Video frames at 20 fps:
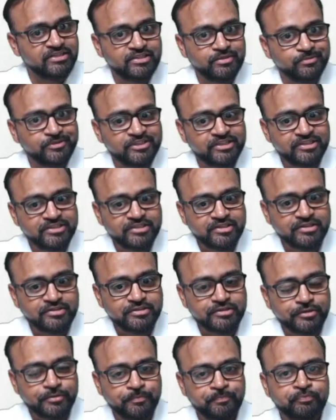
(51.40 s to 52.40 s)
imaging is
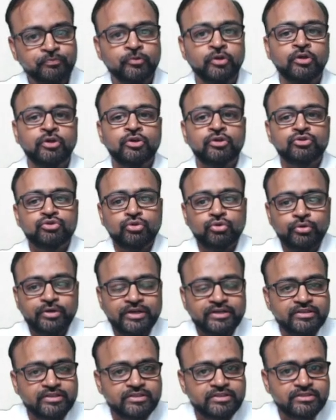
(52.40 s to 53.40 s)
concerned. So look
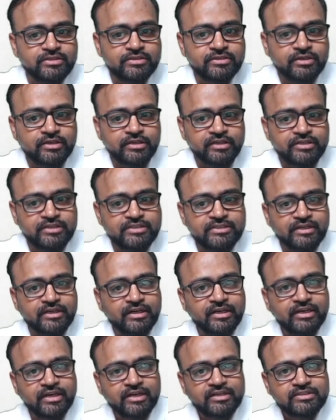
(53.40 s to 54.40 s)
at this
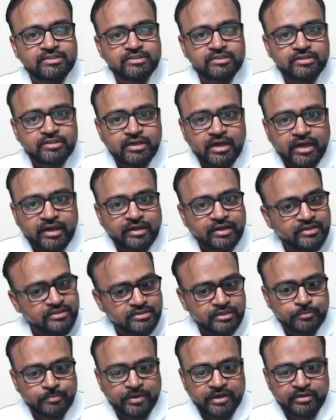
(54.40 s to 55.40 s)
recently asked
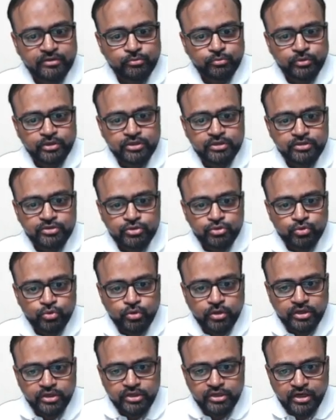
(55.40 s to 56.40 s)
Ini-Cet pattern question.
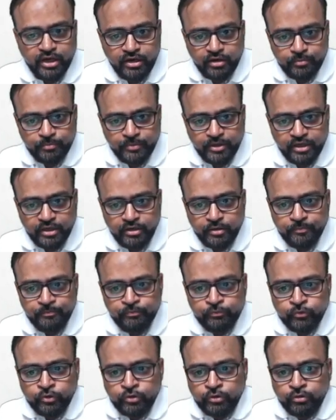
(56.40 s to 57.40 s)
So a young male
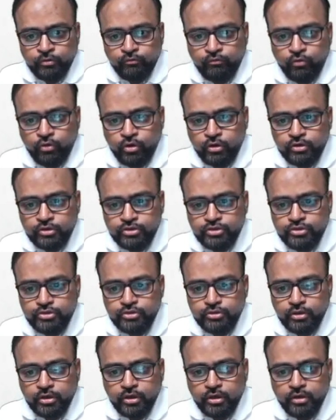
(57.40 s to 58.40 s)
was
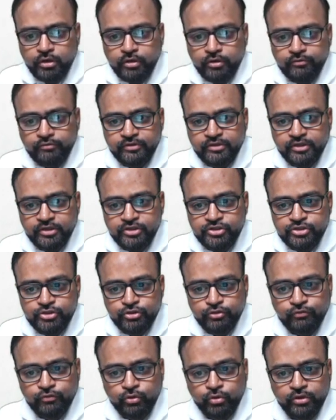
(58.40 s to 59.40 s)
with a
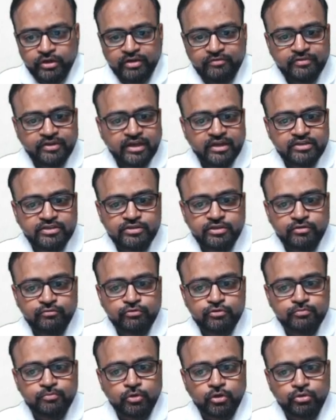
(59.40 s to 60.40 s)
history of road traffic accident
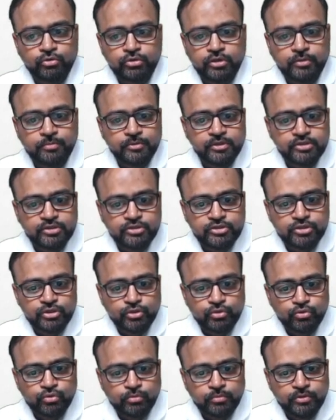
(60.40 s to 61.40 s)
was brought to the emergency
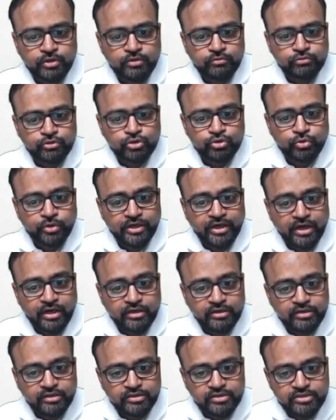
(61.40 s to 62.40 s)
room. He was showing
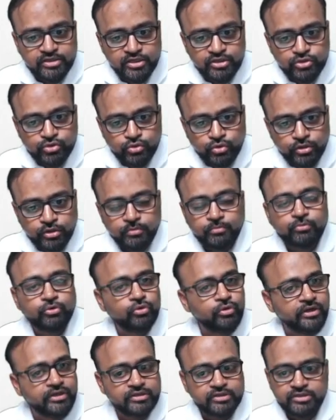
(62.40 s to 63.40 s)
altered sensorium.
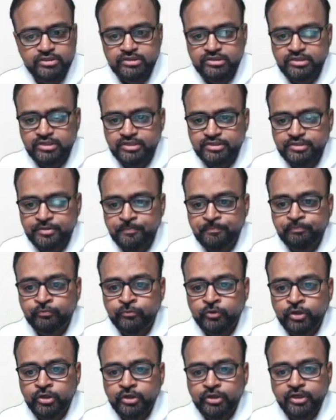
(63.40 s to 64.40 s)
Look at the GCS.
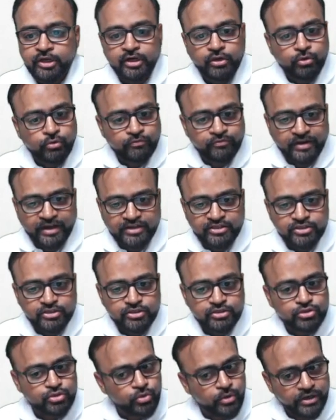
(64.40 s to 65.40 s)
He had no
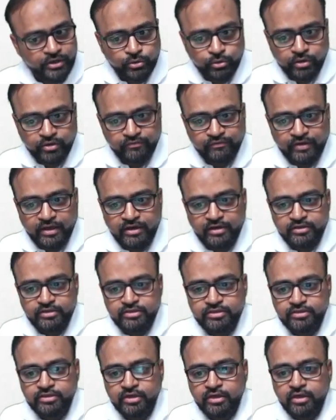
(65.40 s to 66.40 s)
fractures, no
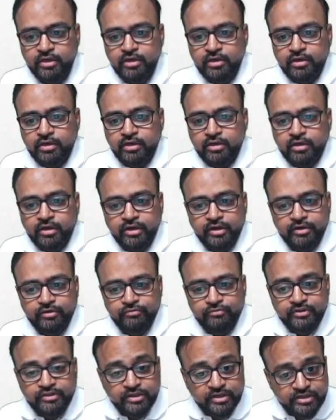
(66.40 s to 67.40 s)
hydrocephalus, right,
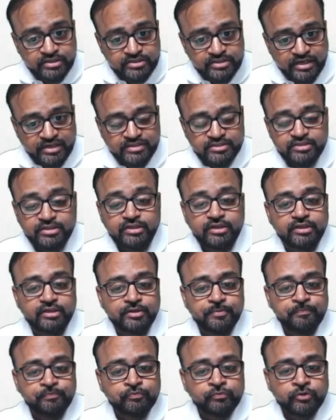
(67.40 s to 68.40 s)
with raised
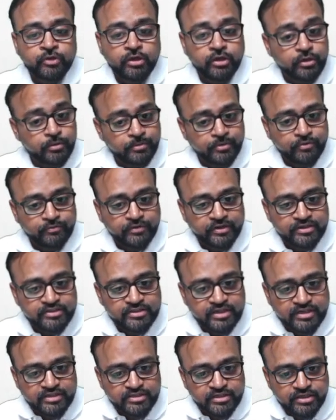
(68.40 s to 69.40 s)
ICT, a little bit of raised
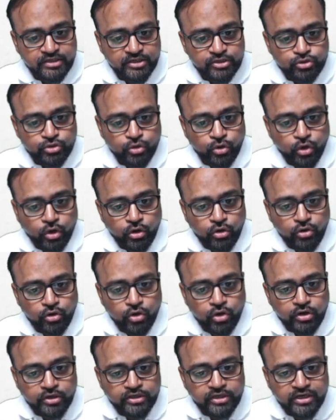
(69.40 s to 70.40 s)
ICT. So
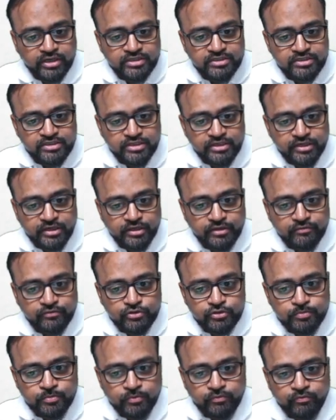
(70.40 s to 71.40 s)
non-contrast CT
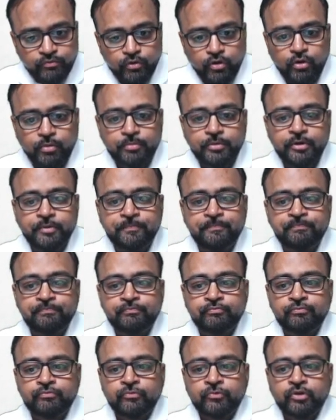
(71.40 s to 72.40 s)
was performed,
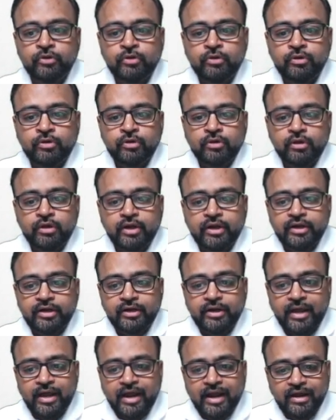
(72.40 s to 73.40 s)

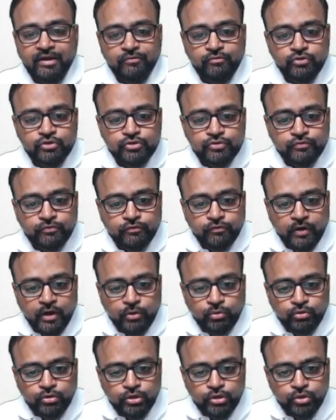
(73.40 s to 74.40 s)
right, and was
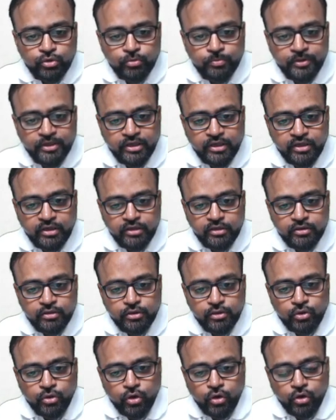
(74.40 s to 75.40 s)
found to be
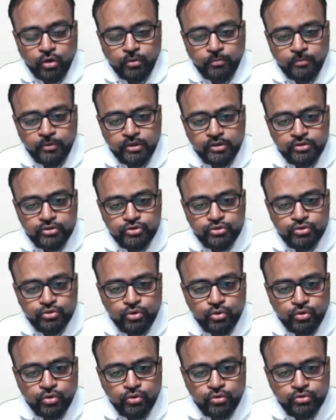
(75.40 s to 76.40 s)
normal.
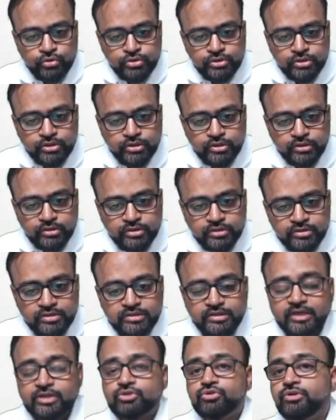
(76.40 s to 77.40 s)
So see, this
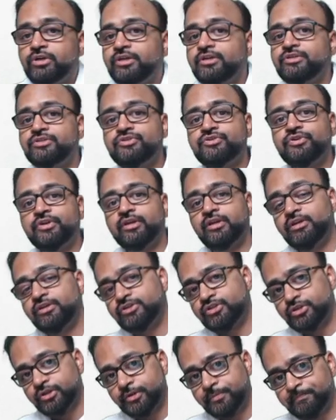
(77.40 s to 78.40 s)
is actually a history
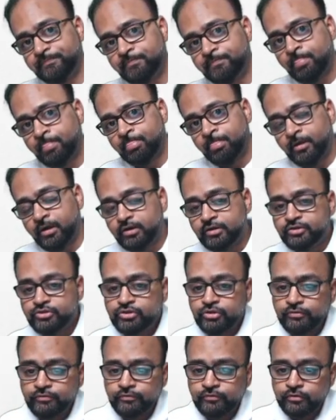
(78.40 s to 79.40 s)
clincher. A
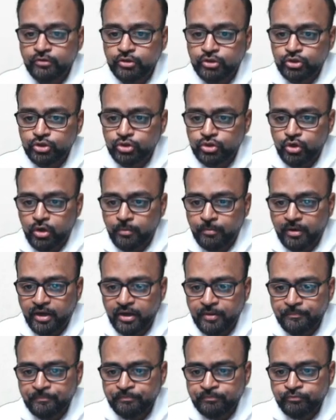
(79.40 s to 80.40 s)
history of
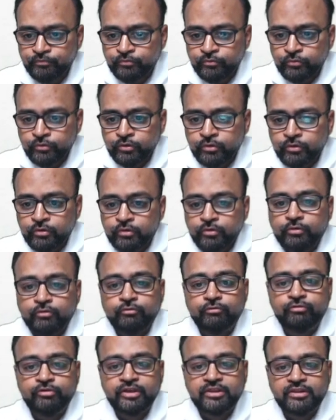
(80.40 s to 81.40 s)
trauma
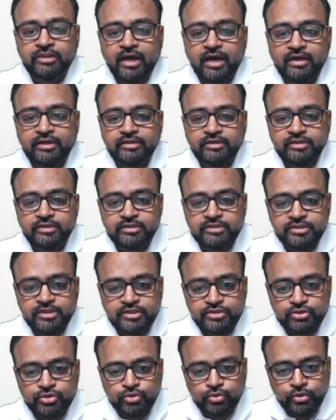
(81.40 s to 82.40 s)
with altered
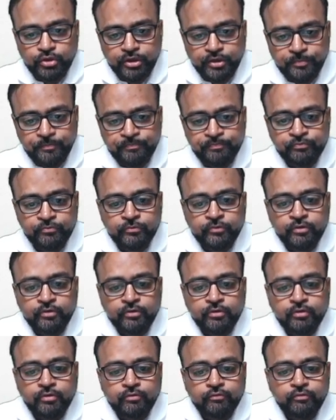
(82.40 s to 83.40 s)
sensorium
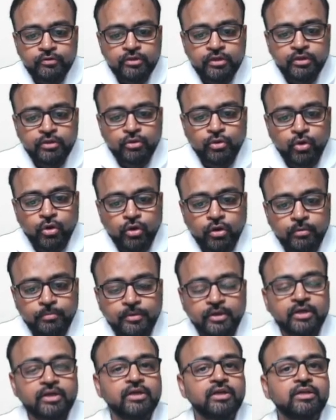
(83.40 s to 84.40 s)
with a
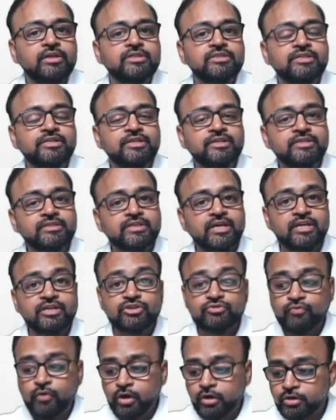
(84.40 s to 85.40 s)
normal early CT scan
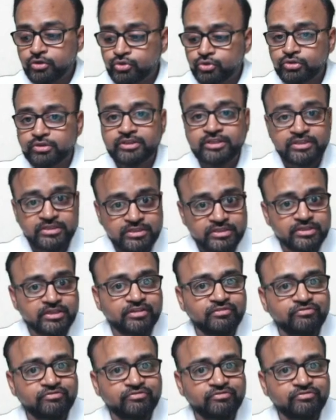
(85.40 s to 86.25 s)
is what? So this, in